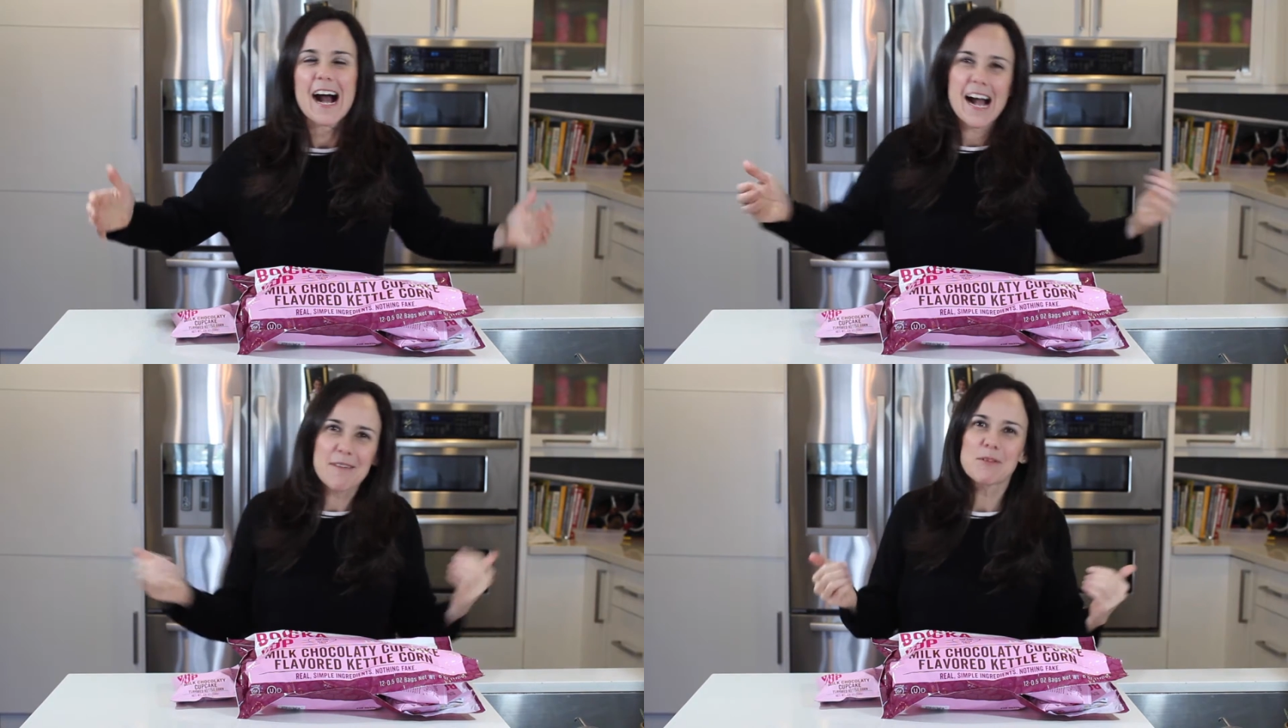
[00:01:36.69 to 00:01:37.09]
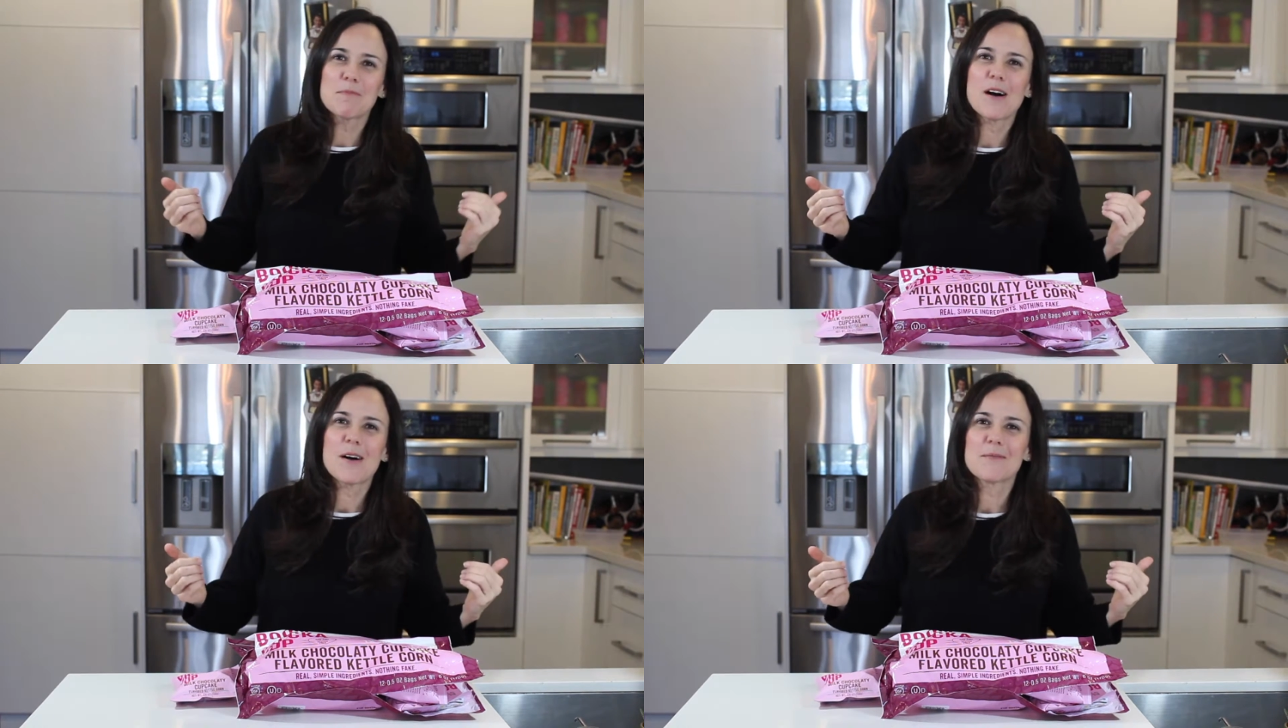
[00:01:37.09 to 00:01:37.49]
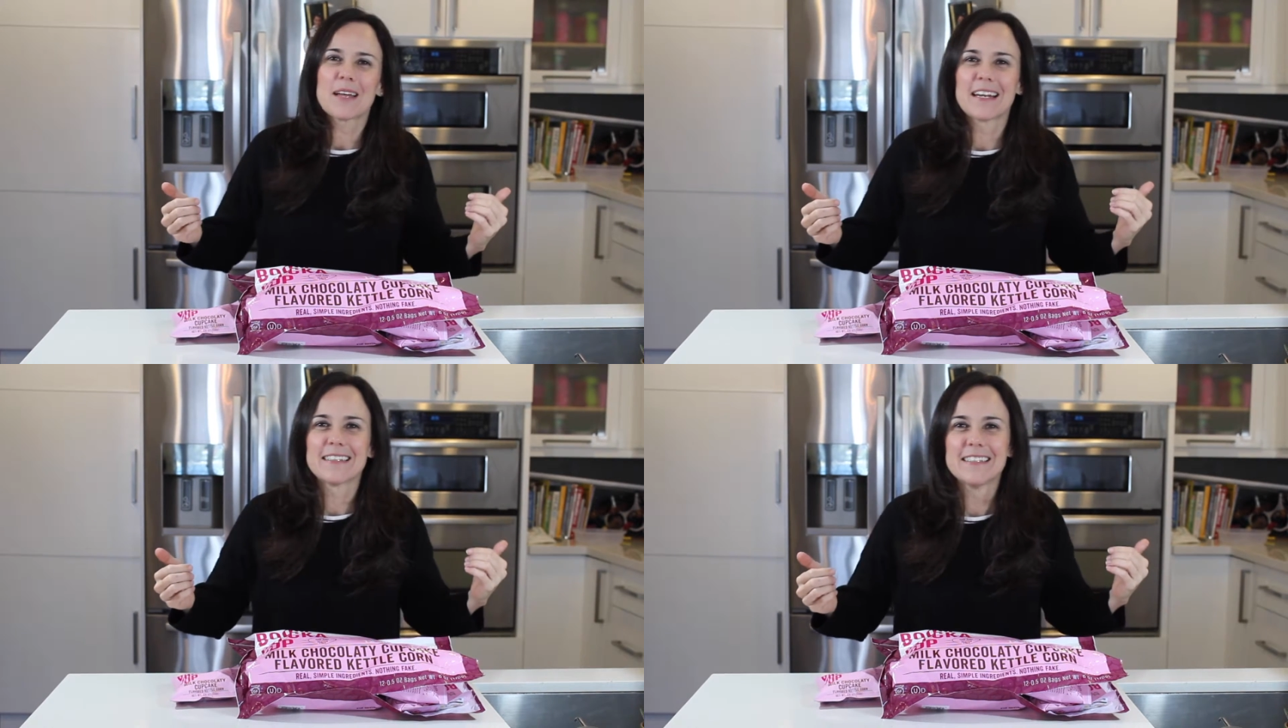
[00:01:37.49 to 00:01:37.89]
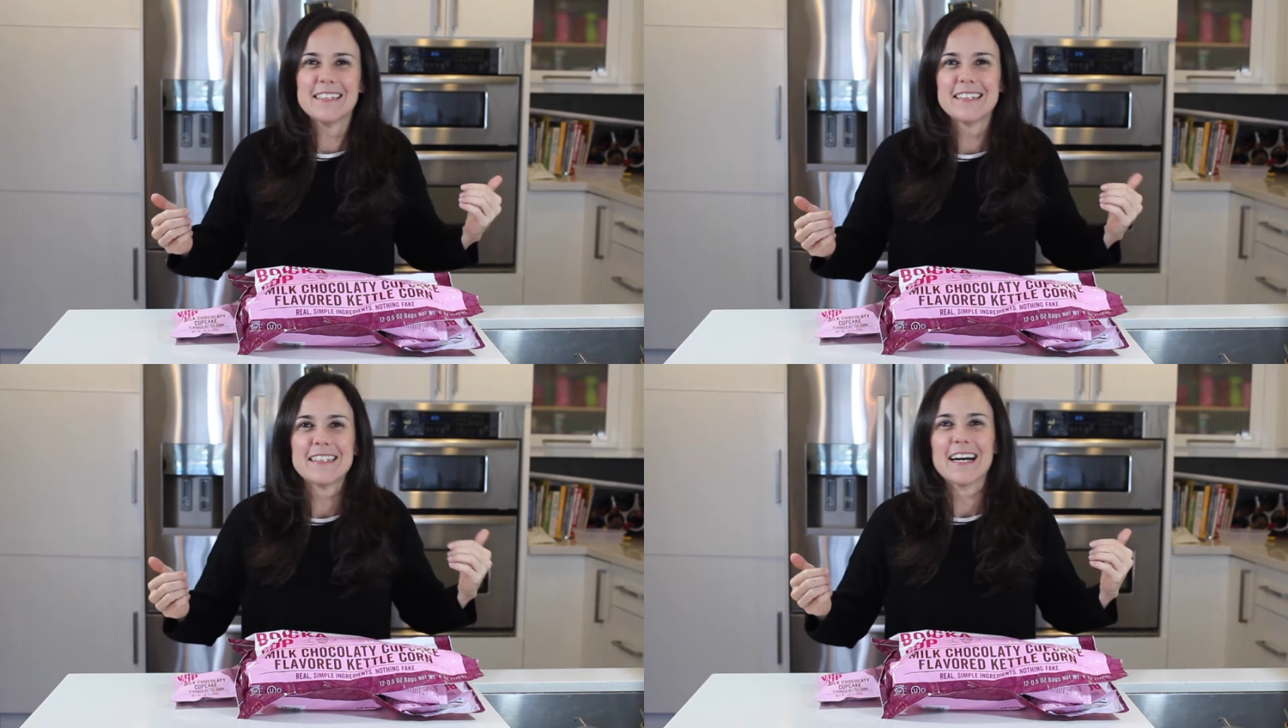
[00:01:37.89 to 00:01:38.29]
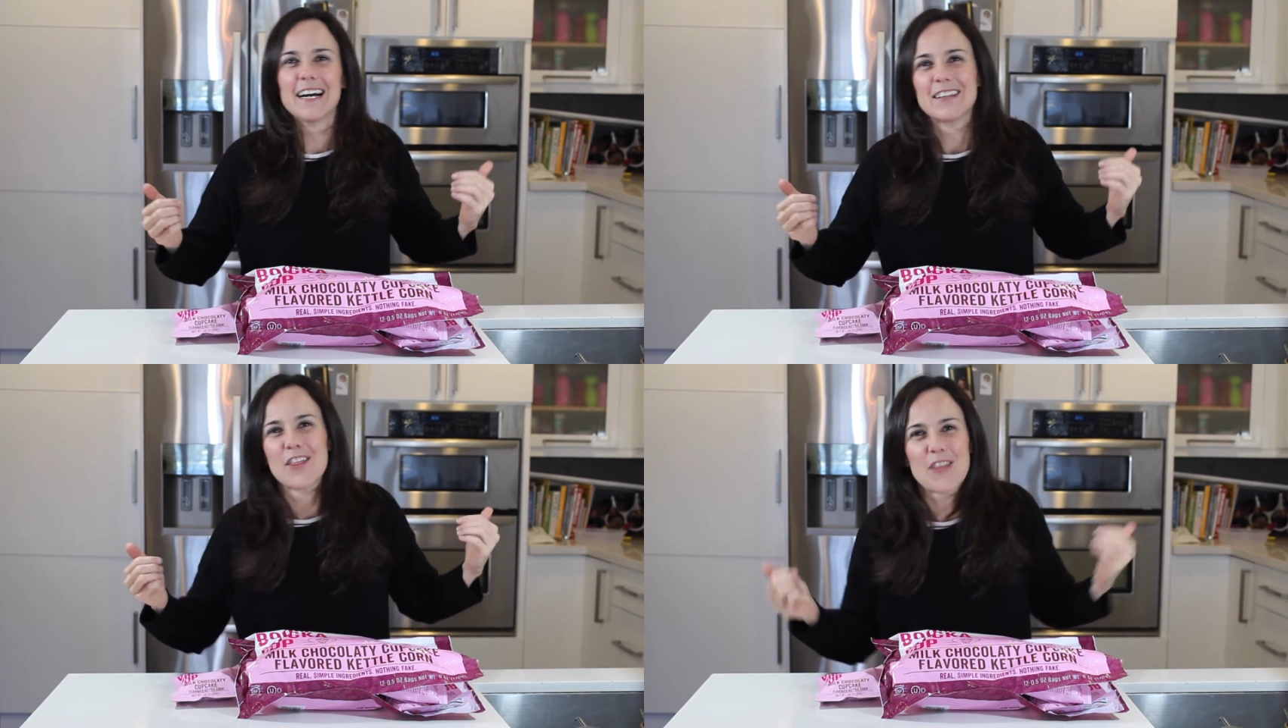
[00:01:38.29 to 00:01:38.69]
I'm the mom that at the,
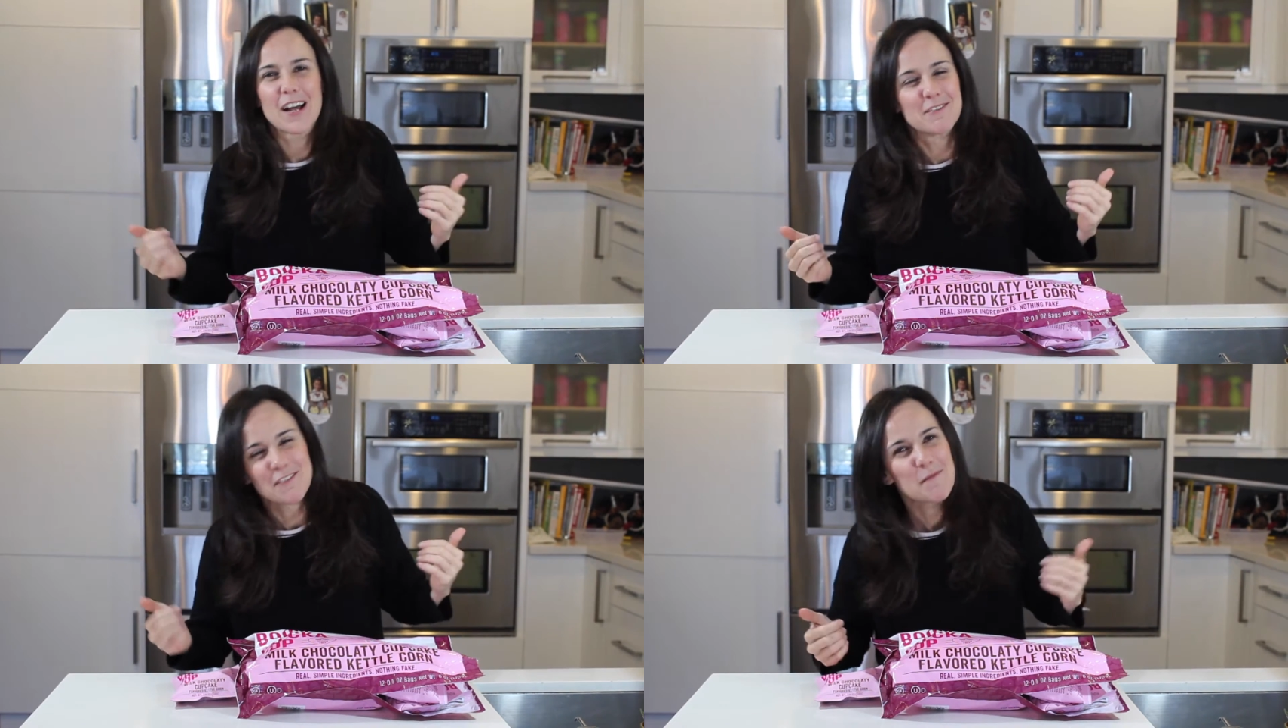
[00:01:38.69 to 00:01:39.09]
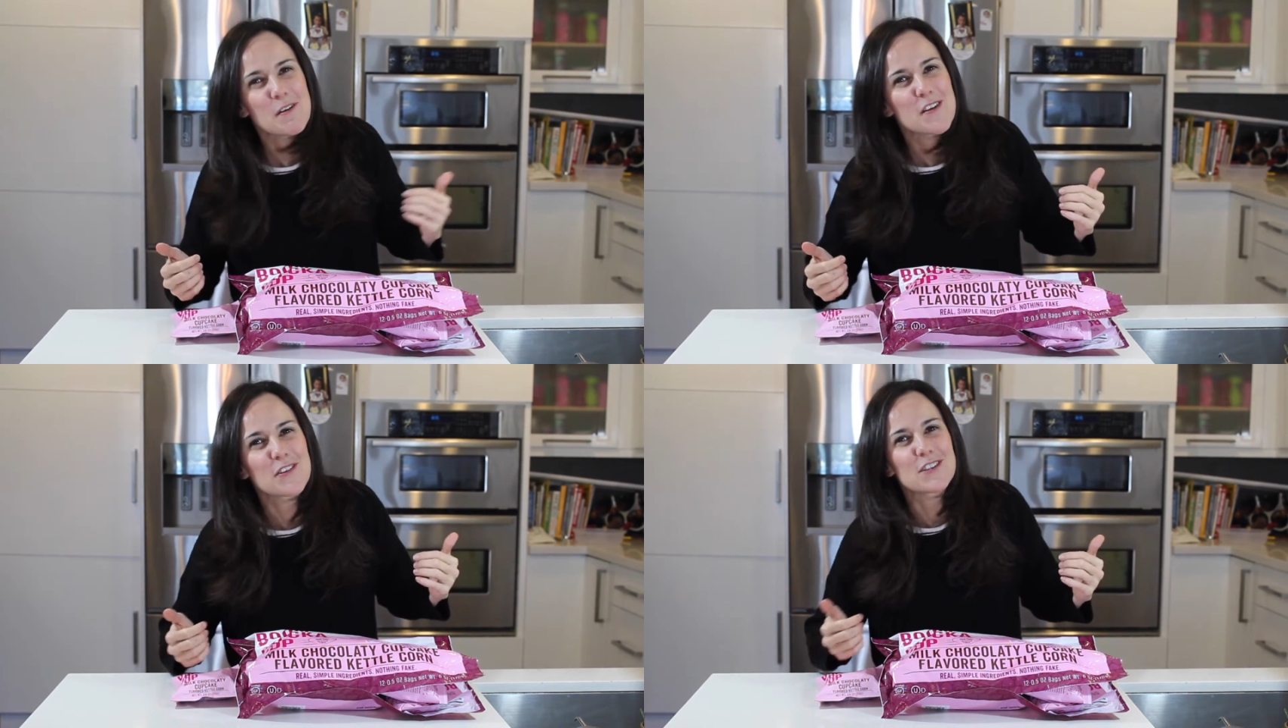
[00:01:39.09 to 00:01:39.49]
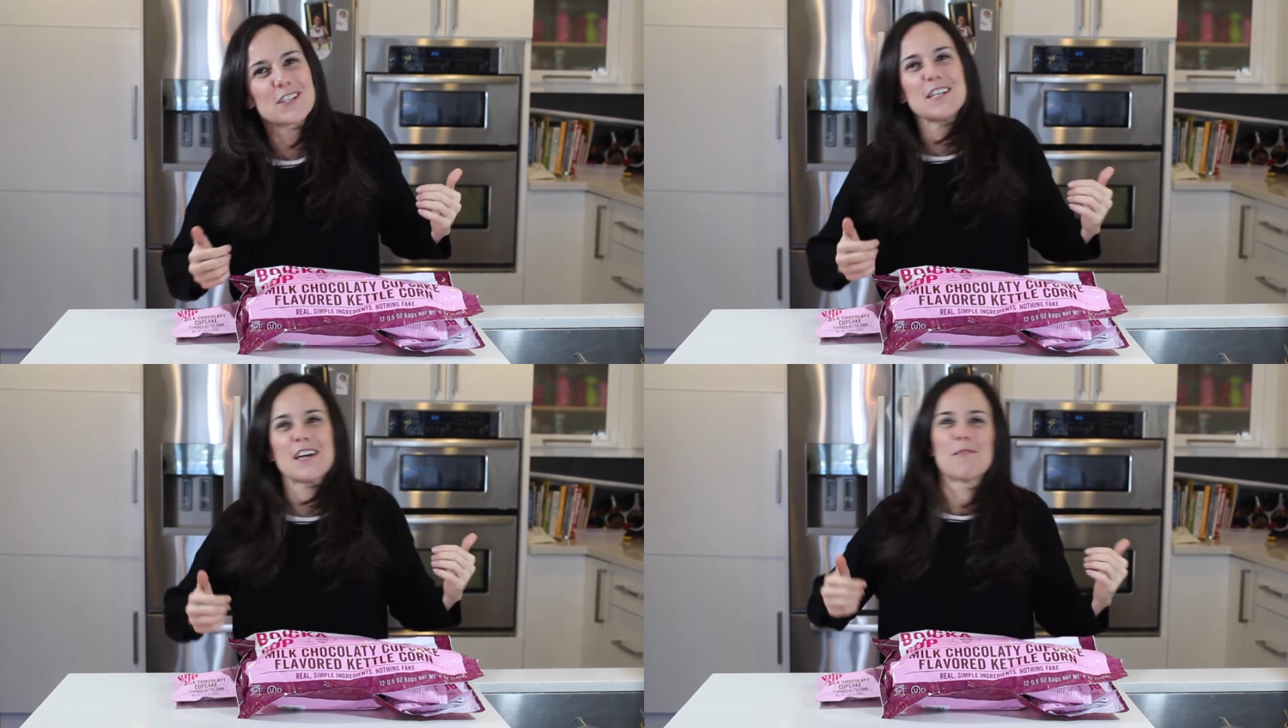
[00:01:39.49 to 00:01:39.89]
the, the at February 13th,